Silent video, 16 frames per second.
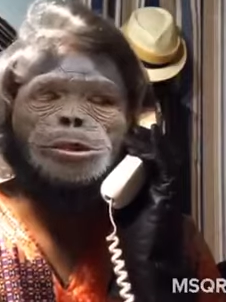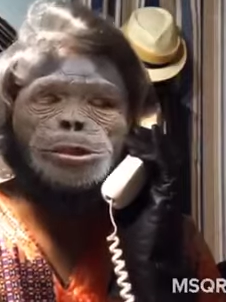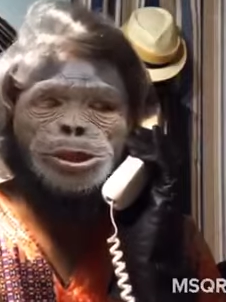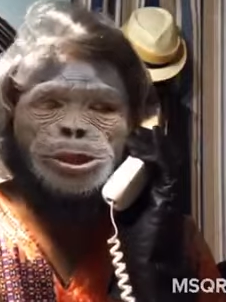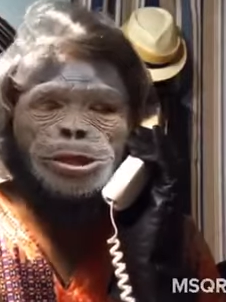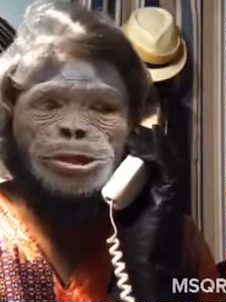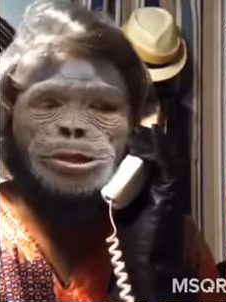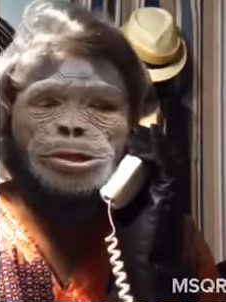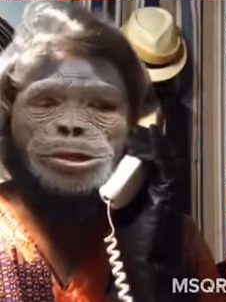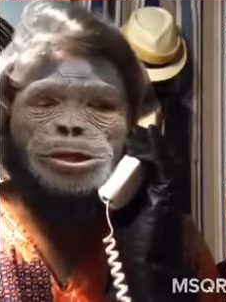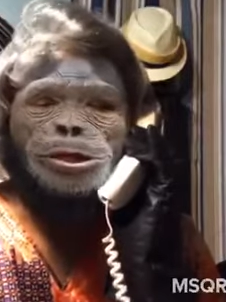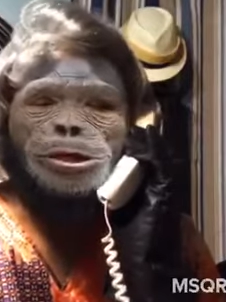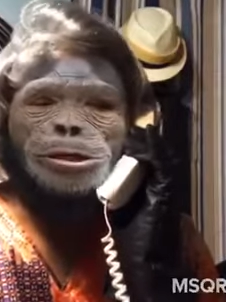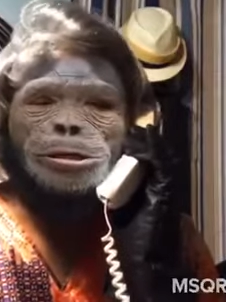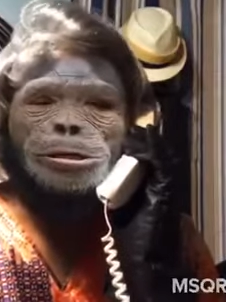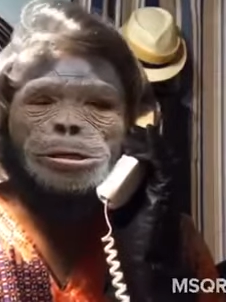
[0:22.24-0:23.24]

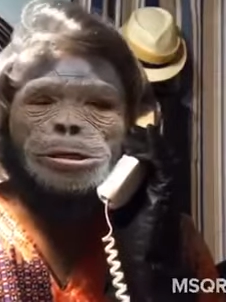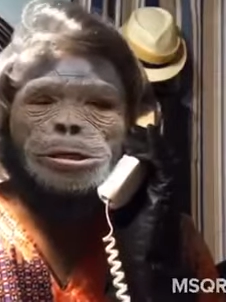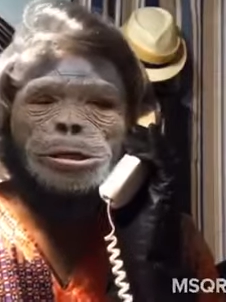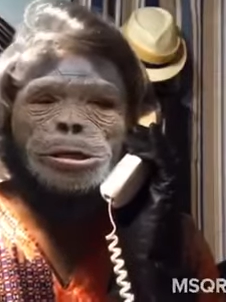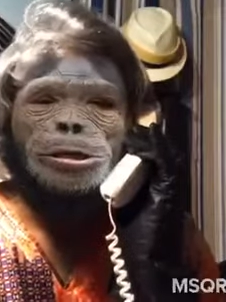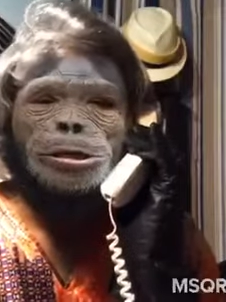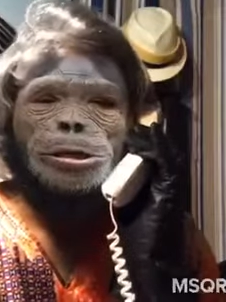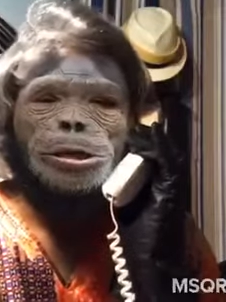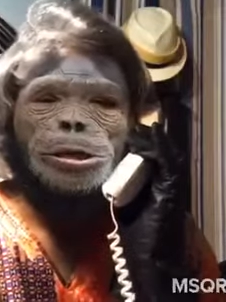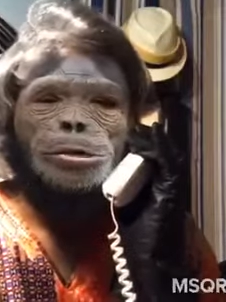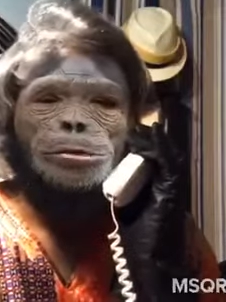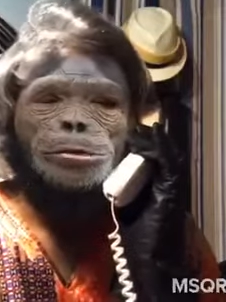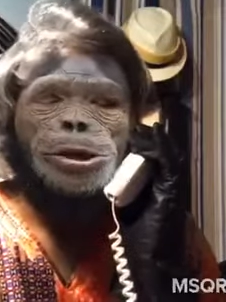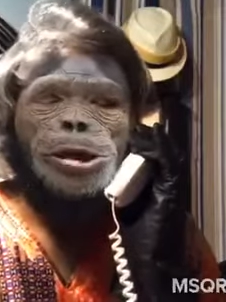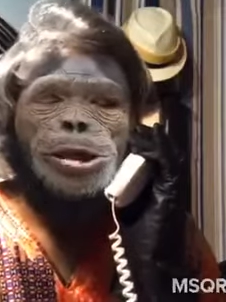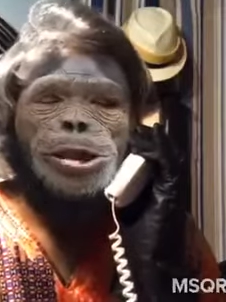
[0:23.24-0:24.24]
Good.
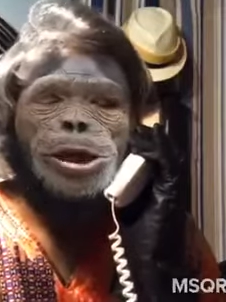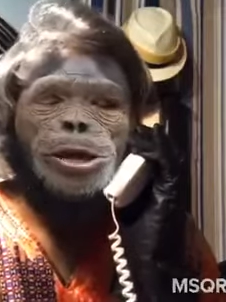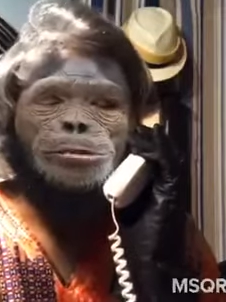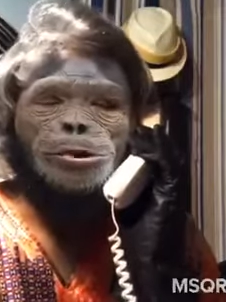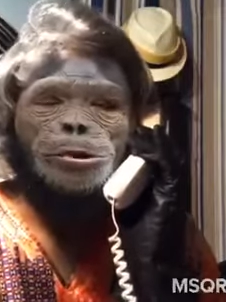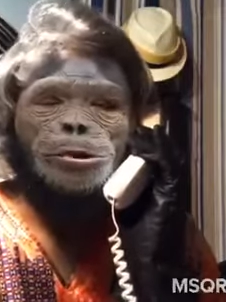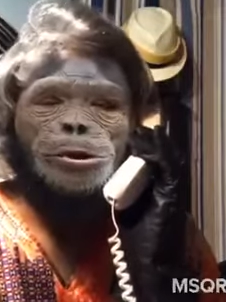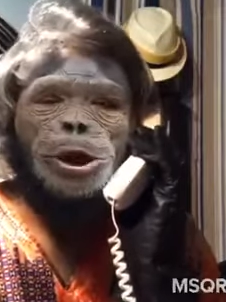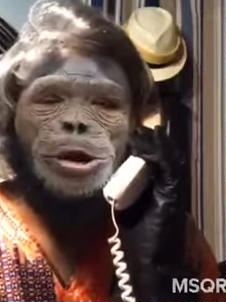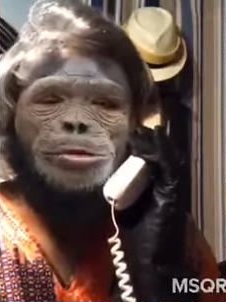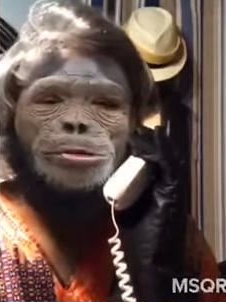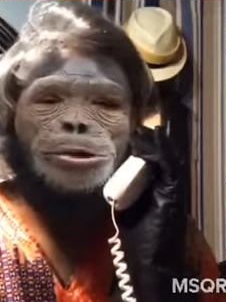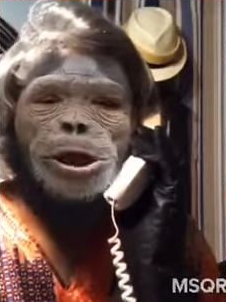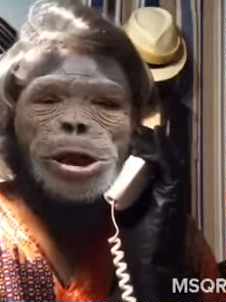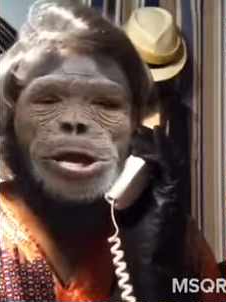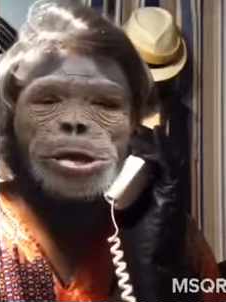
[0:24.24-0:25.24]
Well, I'm doing all
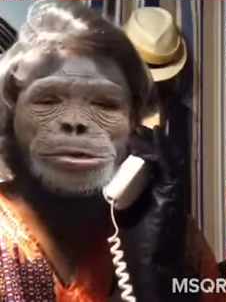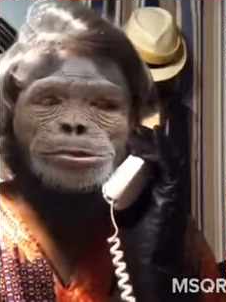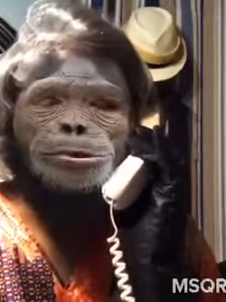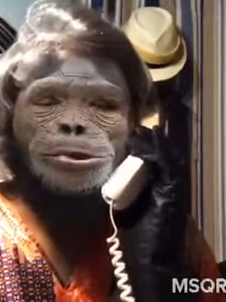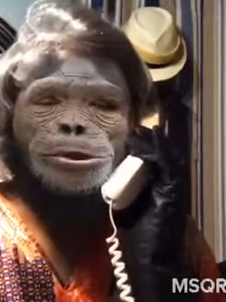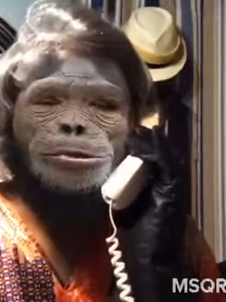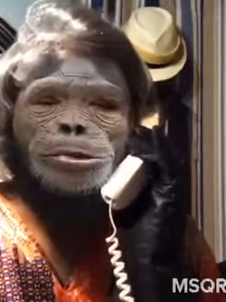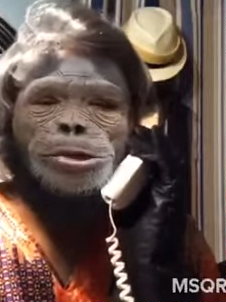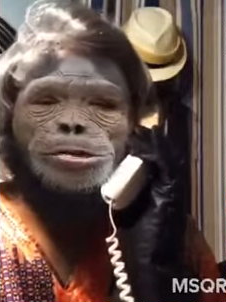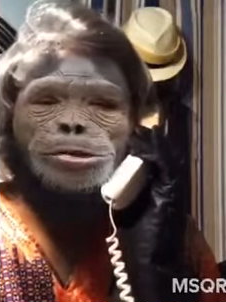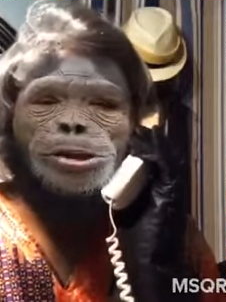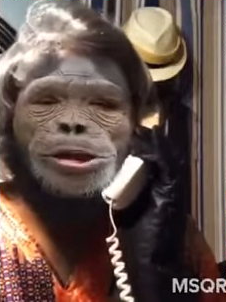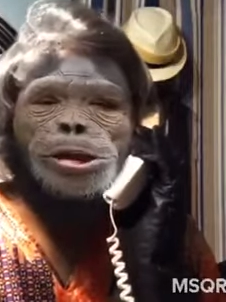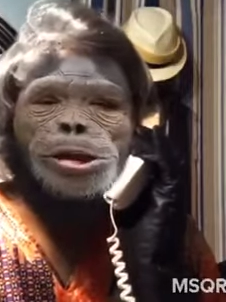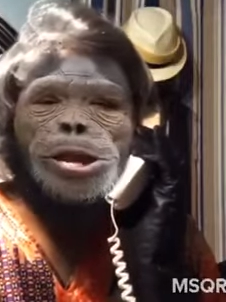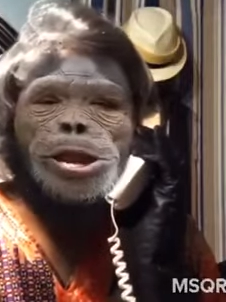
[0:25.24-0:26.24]
right, doing the best
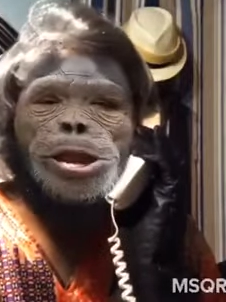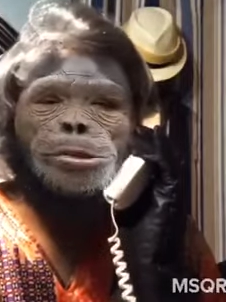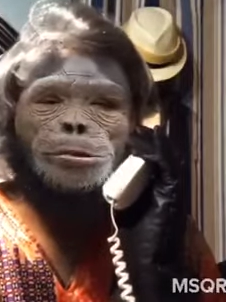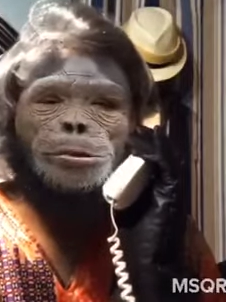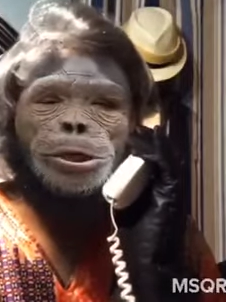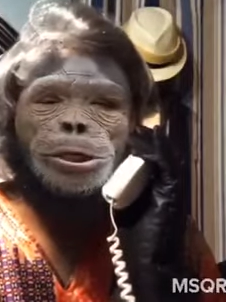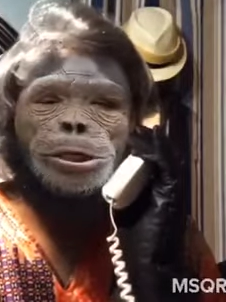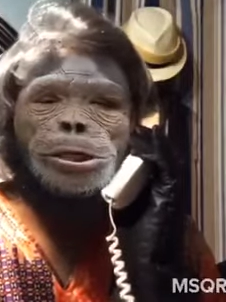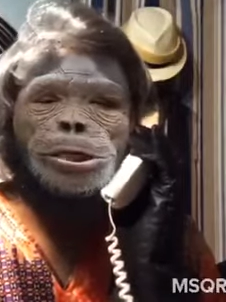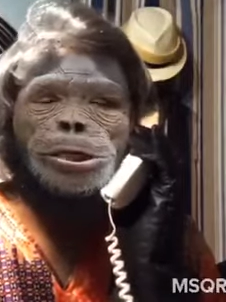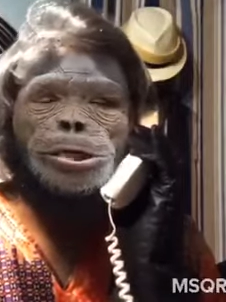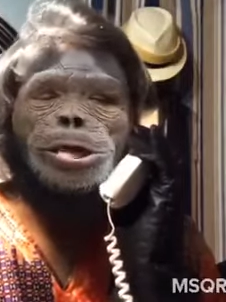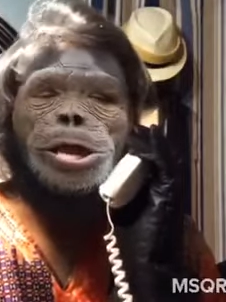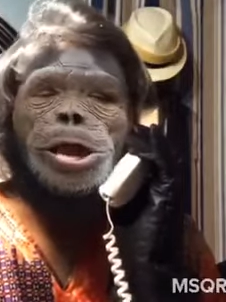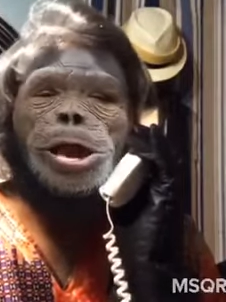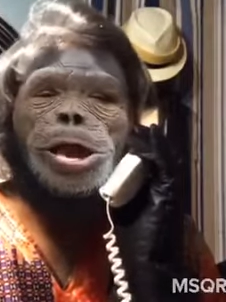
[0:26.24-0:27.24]
I can what little I
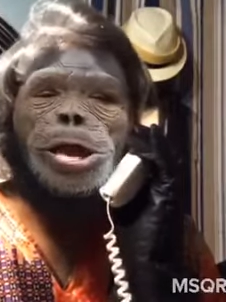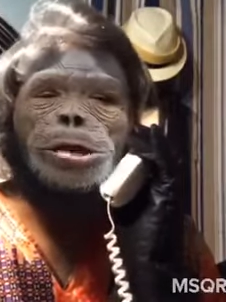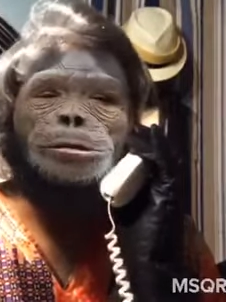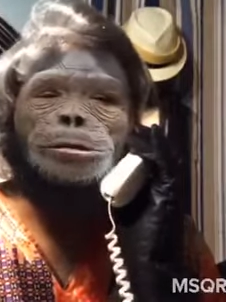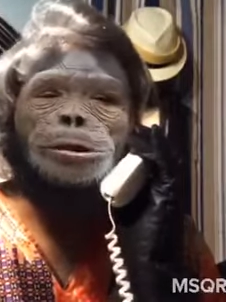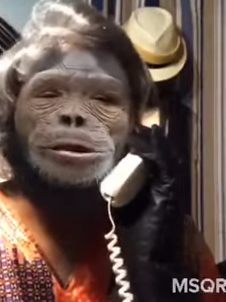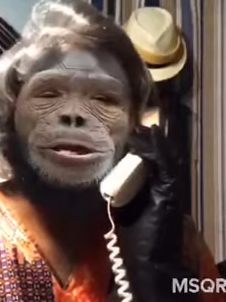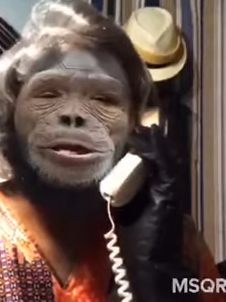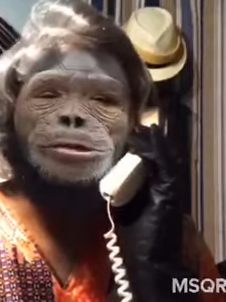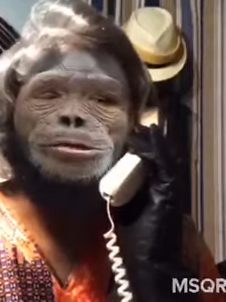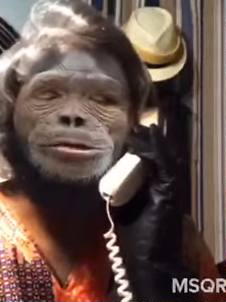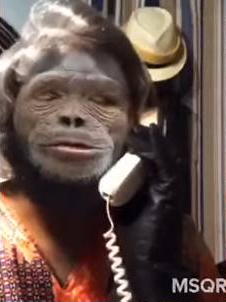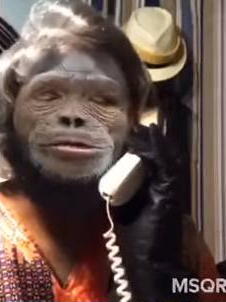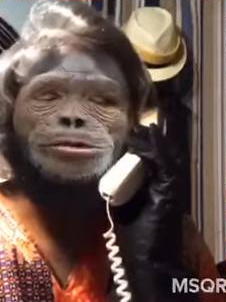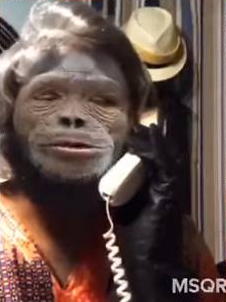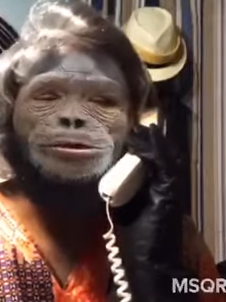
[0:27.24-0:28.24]
got, honey.
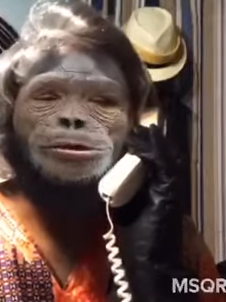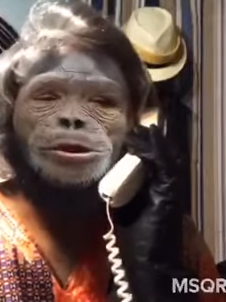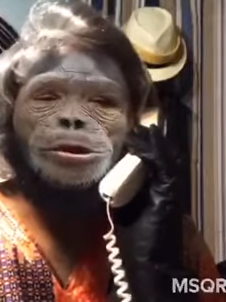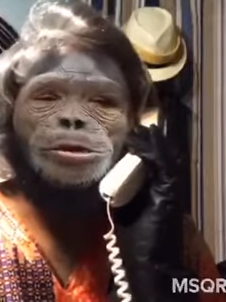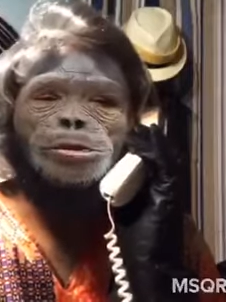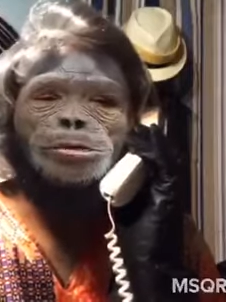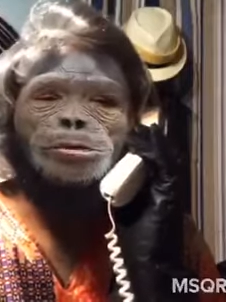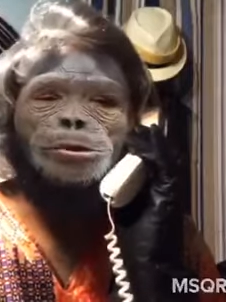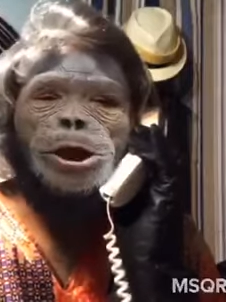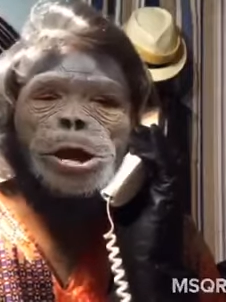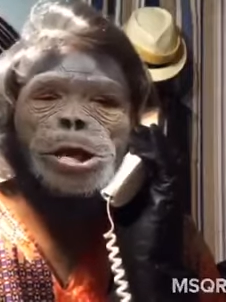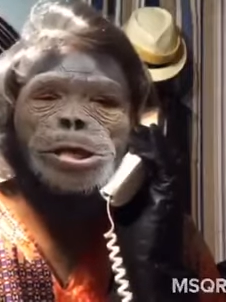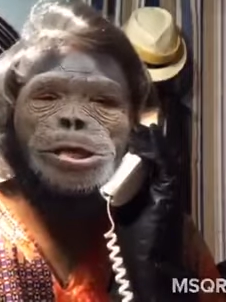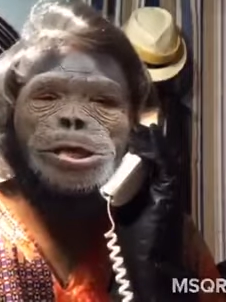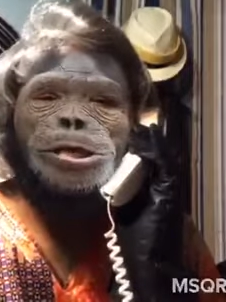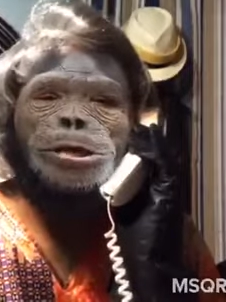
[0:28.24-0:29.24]
Just
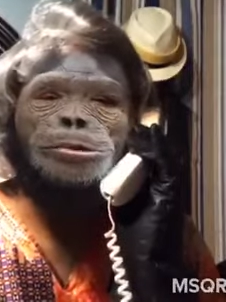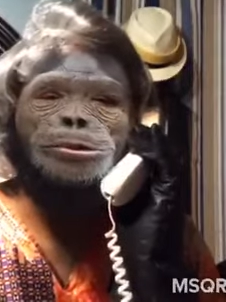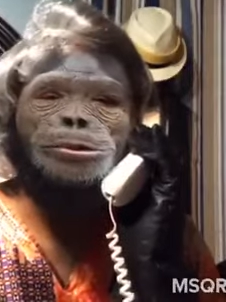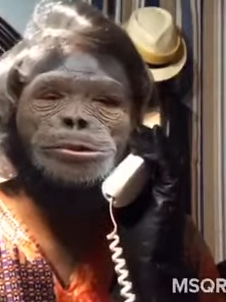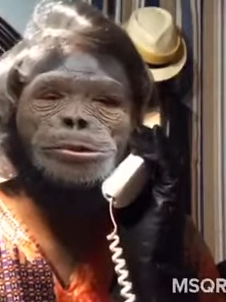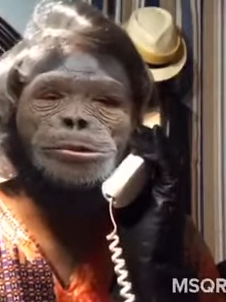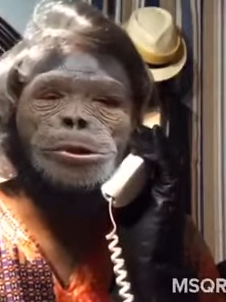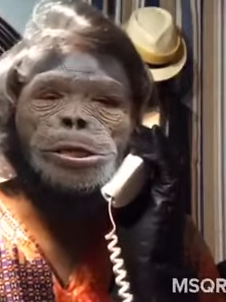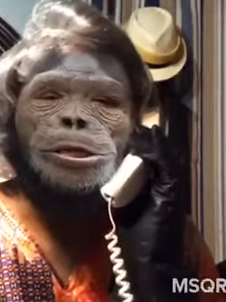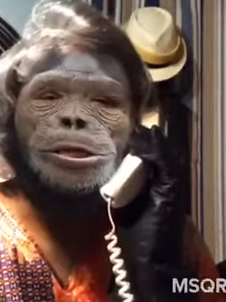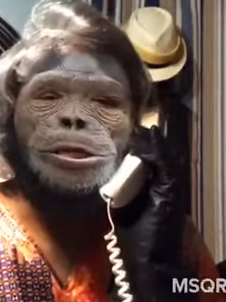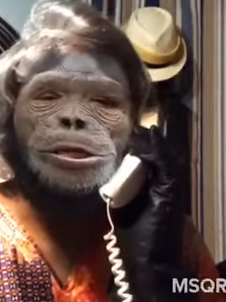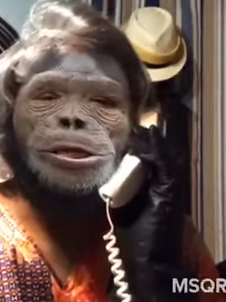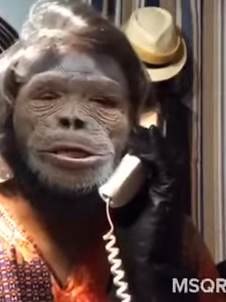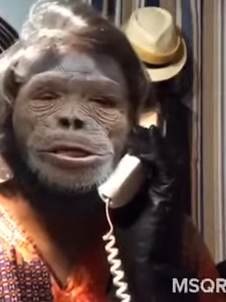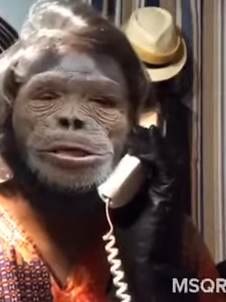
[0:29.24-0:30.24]
trying to get through it,
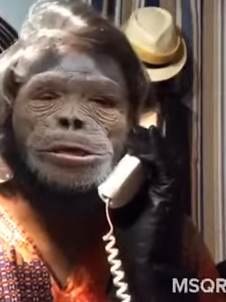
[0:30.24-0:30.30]
honey.